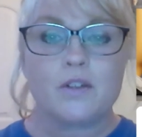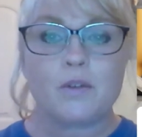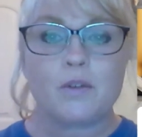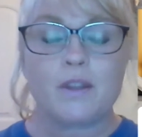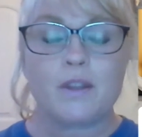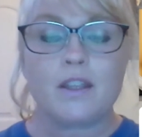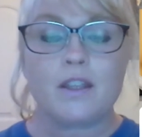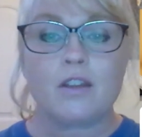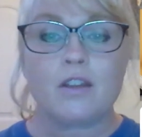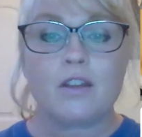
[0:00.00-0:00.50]
So
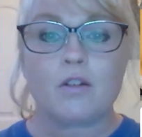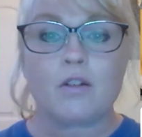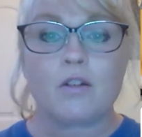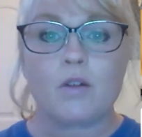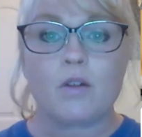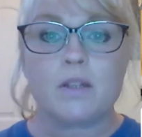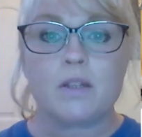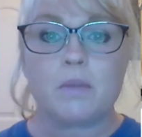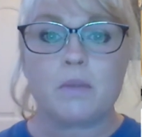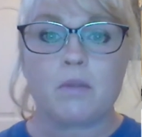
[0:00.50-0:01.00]
I think you're
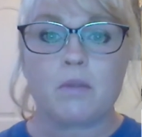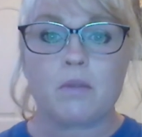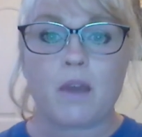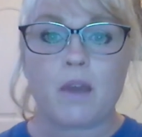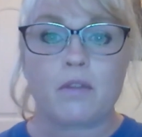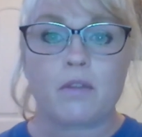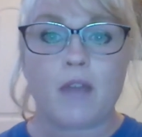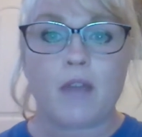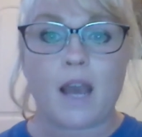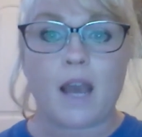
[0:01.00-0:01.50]
going to be
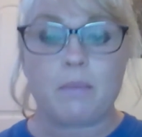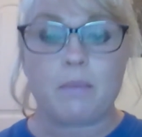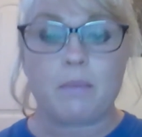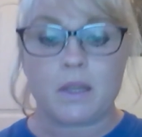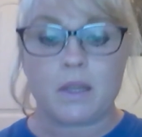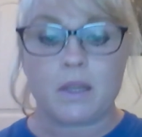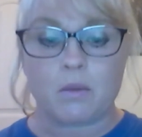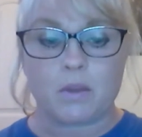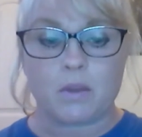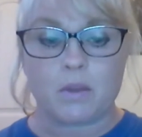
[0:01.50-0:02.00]
rather
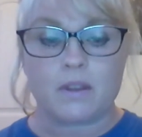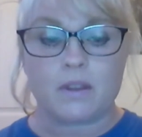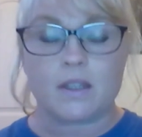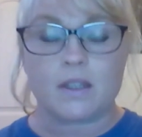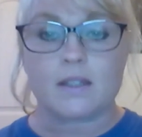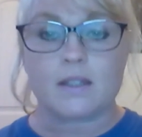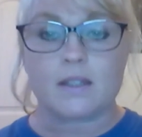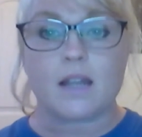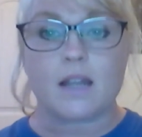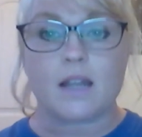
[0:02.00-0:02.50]
happy with
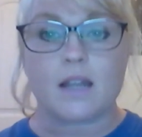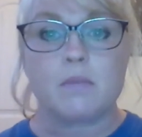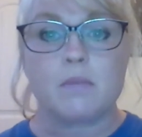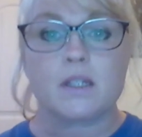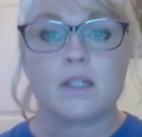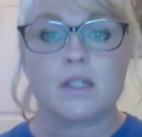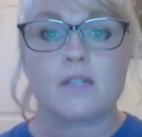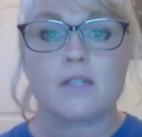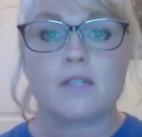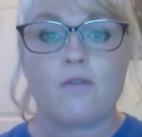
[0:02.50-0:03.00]
the
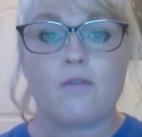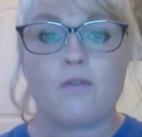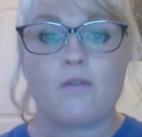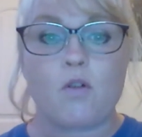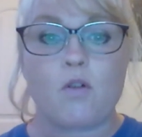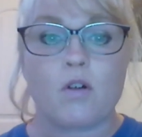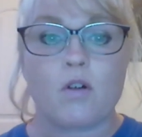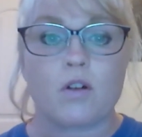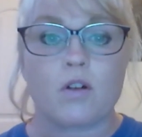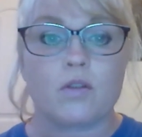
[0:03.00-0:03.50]
assignments
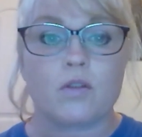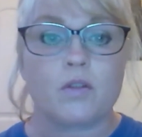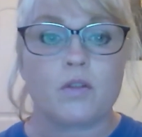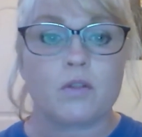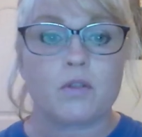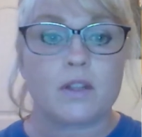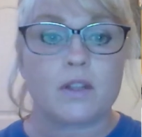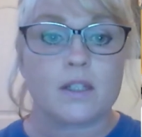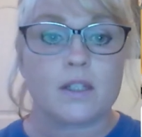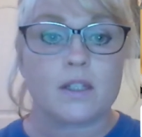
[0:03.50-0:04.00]
for
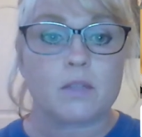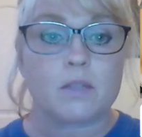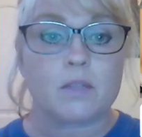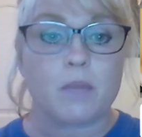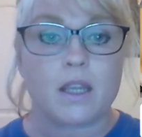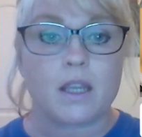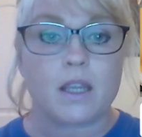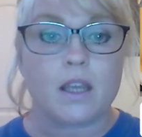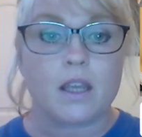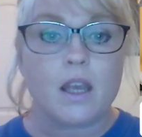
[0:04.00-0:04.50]
the, this
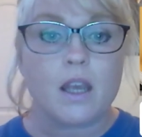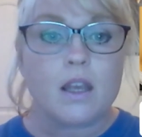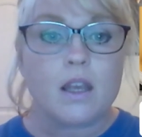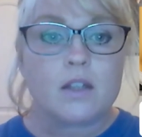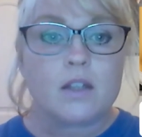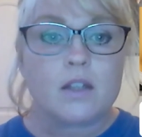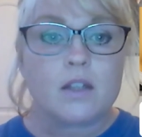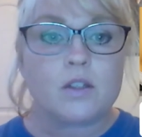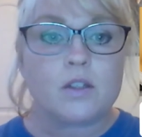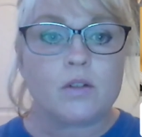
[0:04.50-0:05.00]
week.
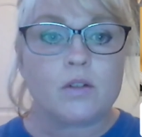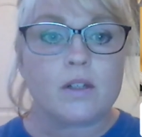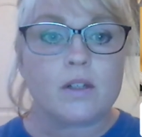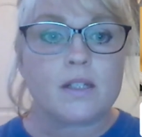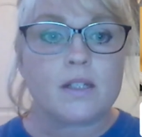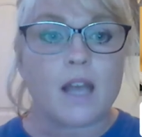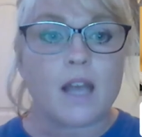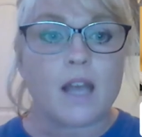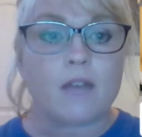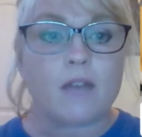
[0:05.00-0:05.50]

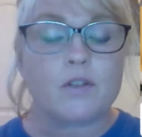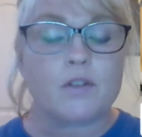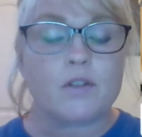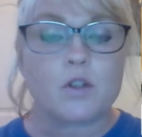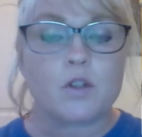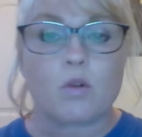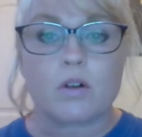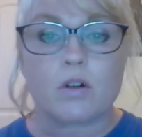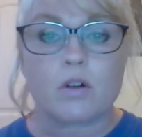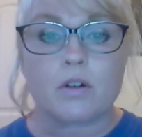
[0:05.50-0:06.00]
Students have
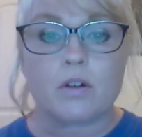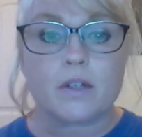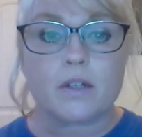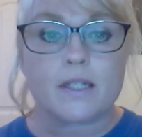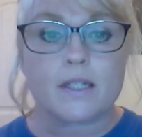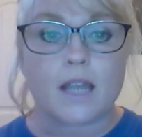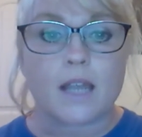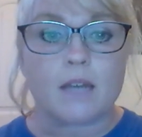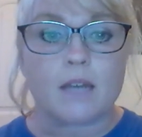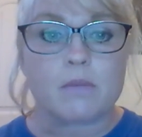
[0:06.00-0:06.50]
shorter
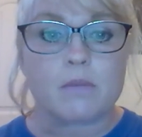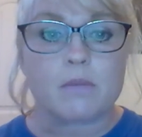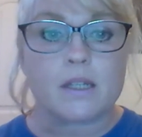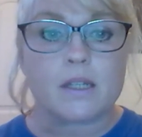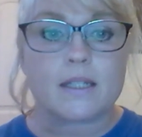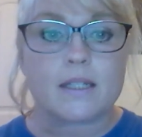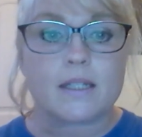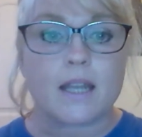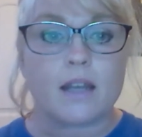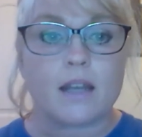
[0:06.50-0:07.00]

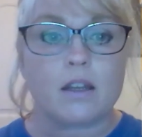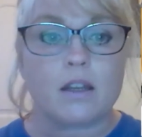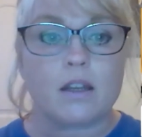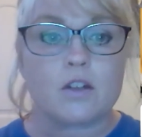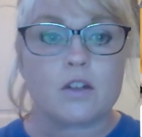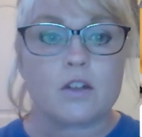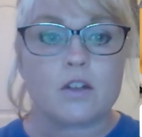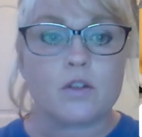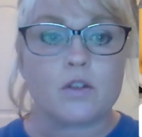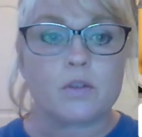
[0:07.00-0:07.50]
assignments and
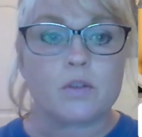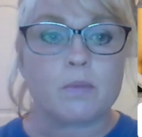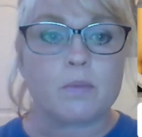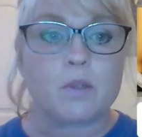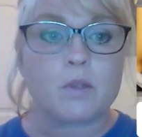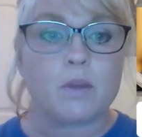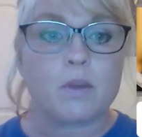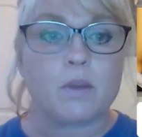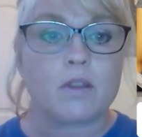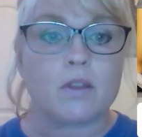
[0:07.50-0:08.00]
can choose
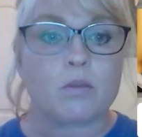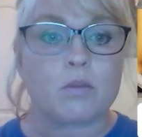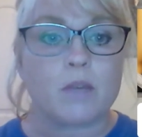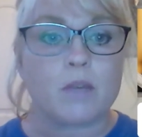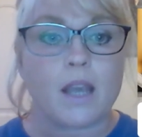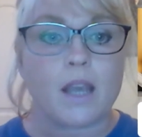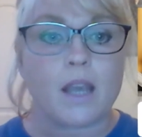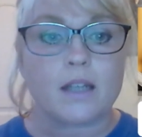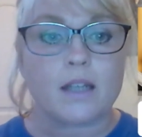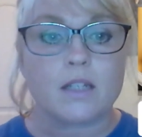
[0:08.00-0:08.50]
between
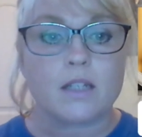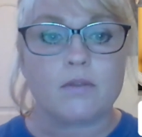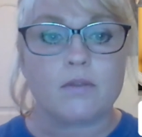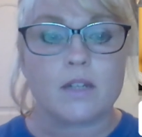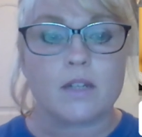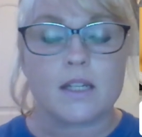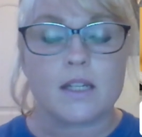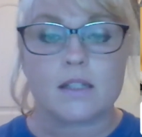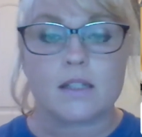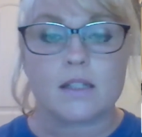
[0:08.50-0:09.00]
three
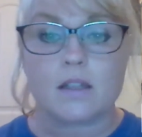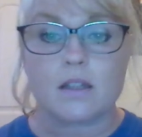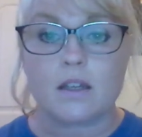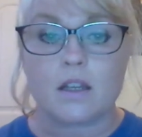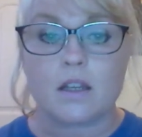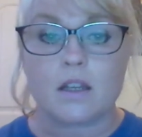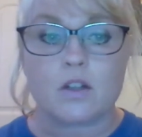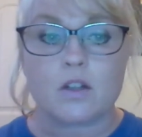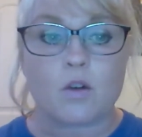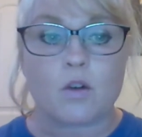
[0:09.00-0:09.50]
activities
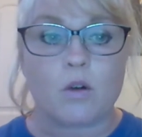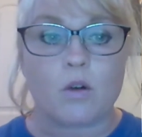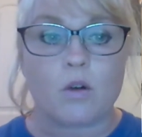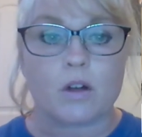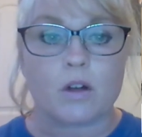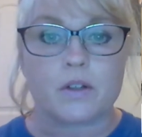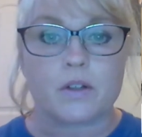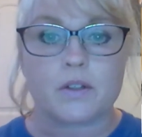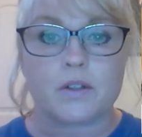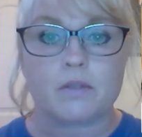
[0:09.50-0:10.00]
in each
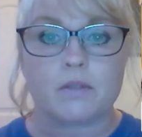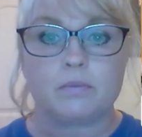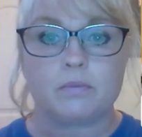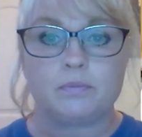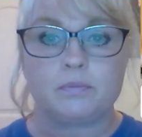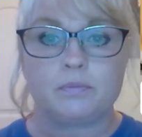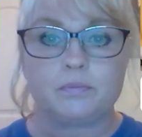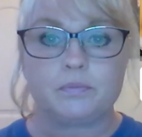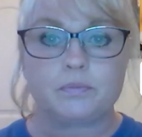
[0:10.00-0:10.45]
course.